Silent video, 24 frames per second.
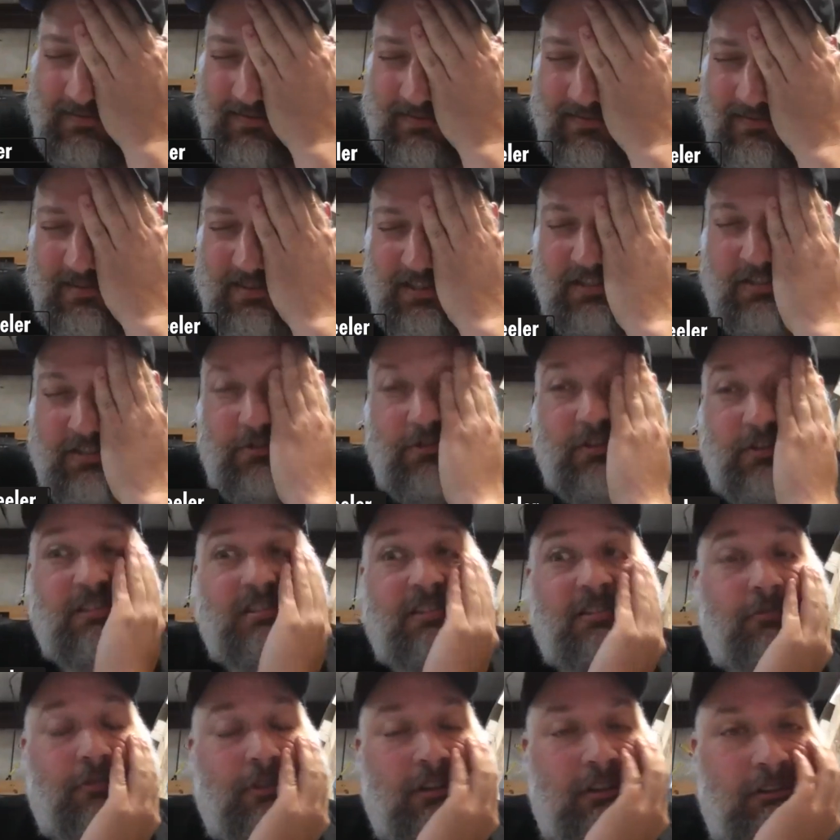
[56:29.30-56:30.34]
just
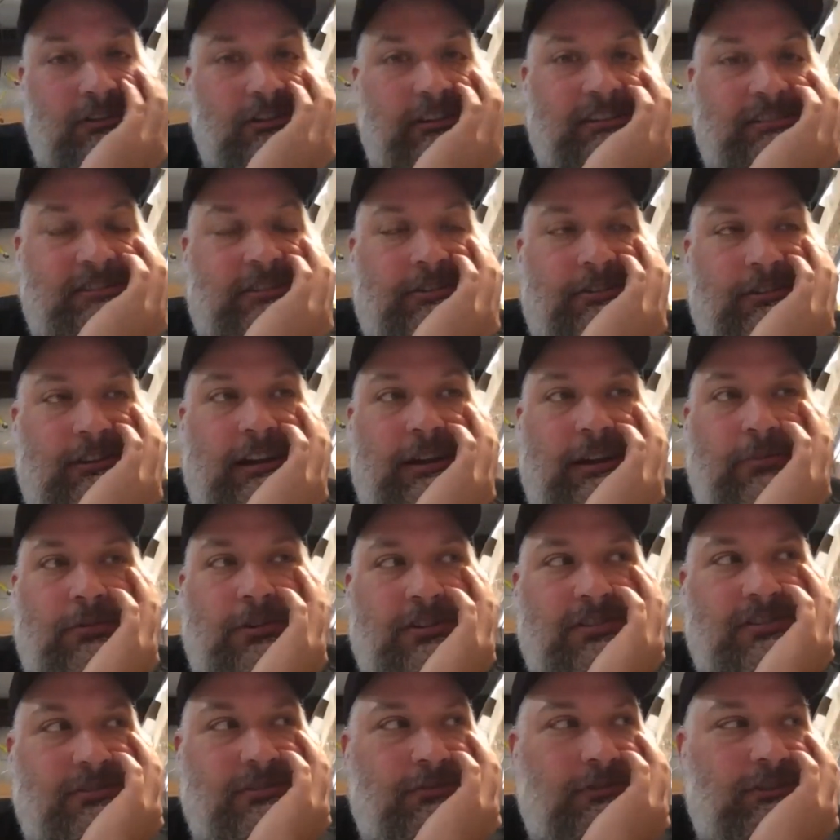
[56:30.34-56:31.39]
Grizzly Wheeler, Instagram,
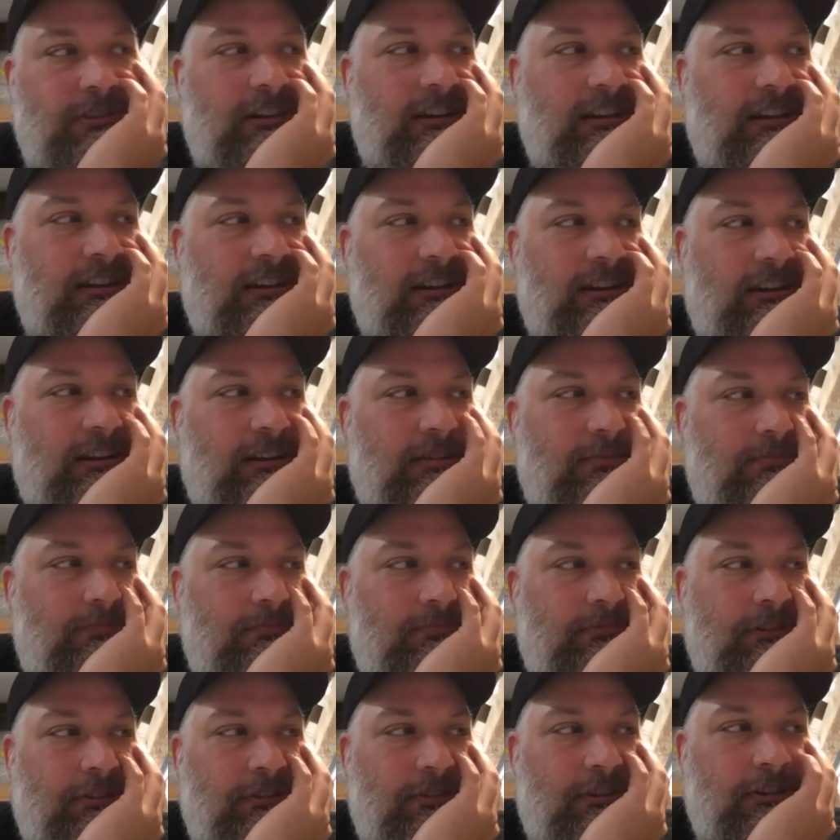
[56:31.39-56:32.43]
grizzlywheeler.com.
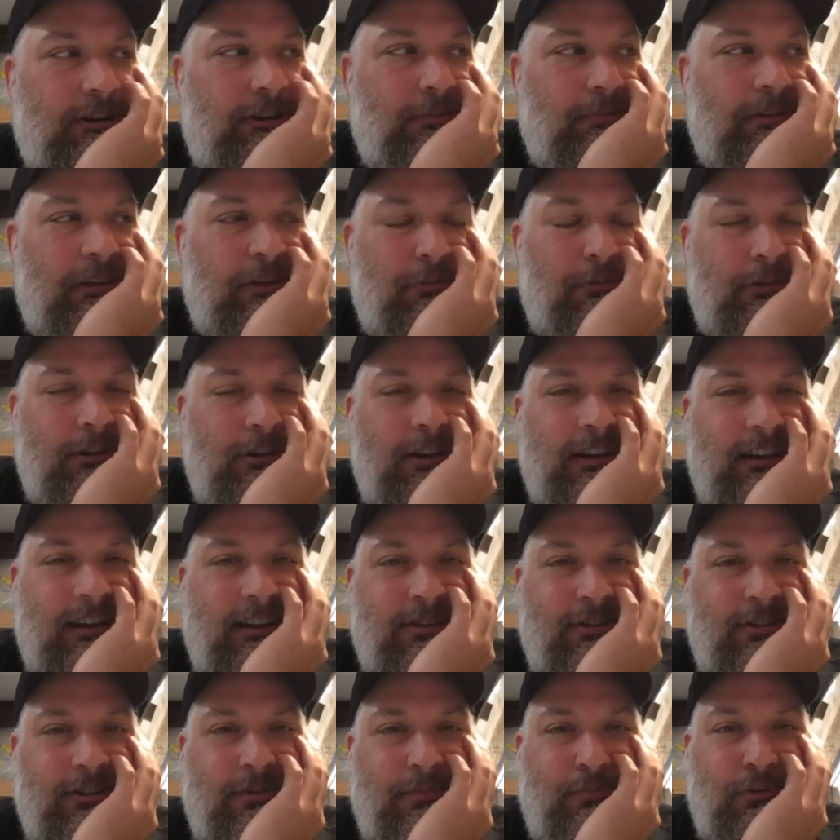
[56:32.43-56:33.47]
You can call me at
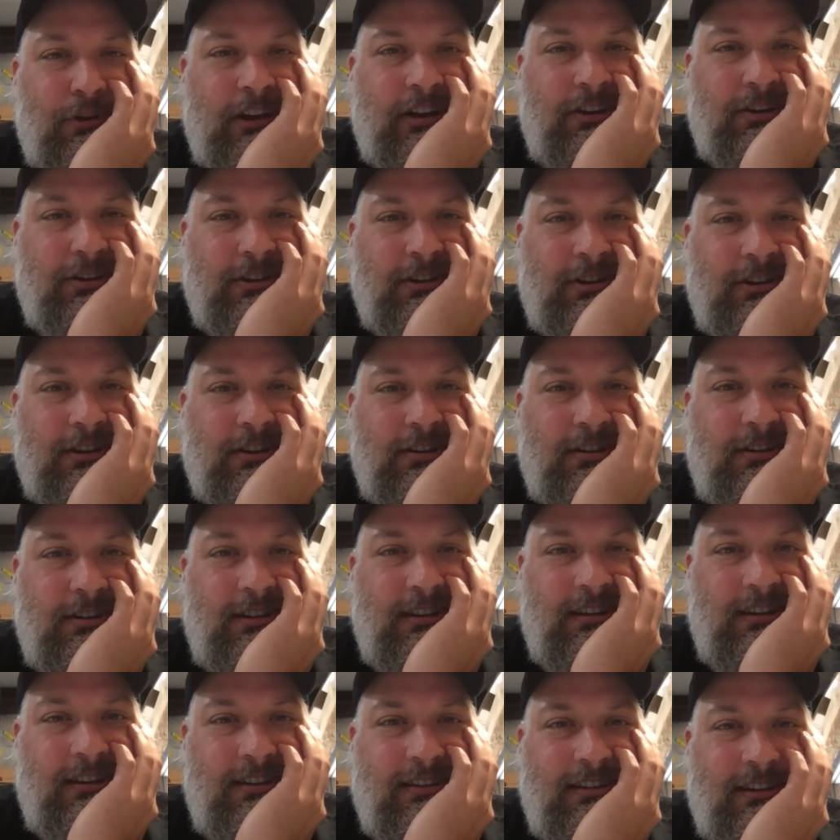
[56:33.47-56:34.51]
1-900 Print Hooker,
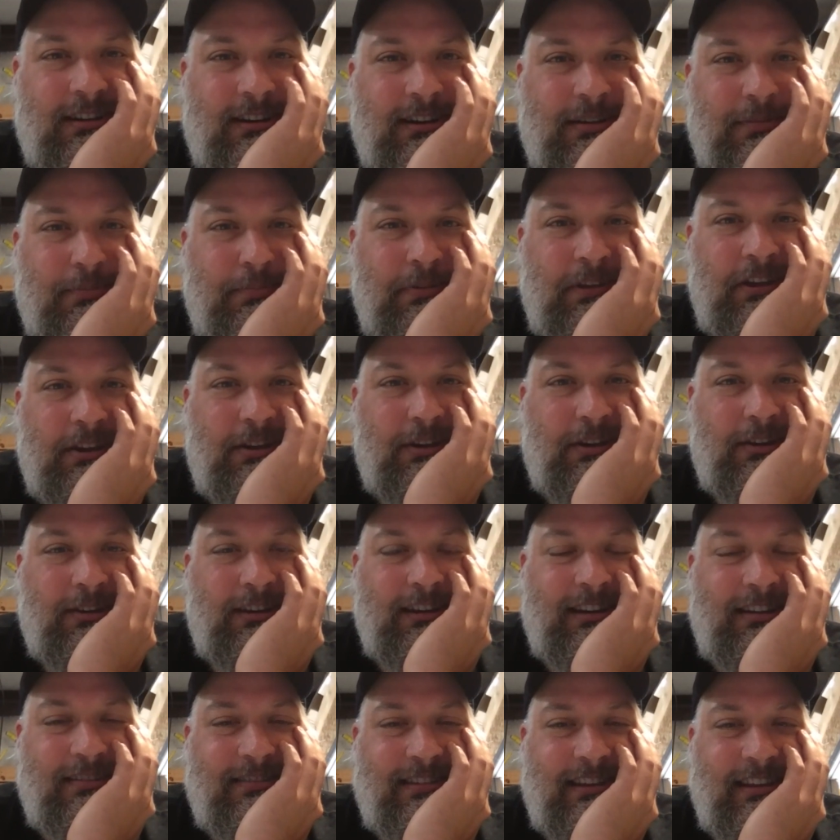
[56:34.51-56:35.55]

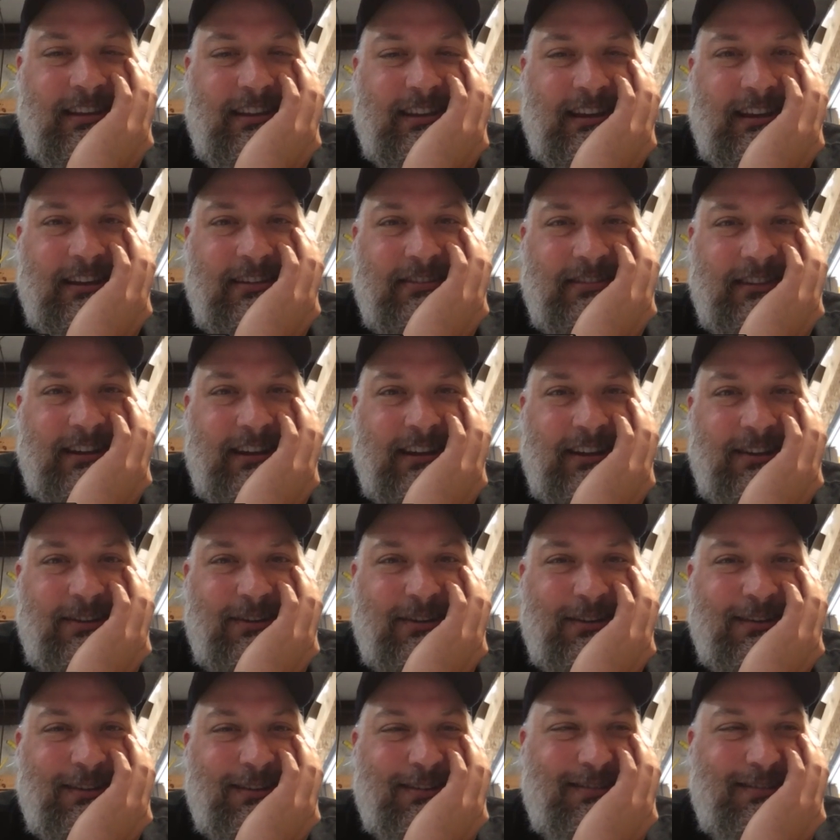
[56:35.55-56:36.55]
PRNTHKR.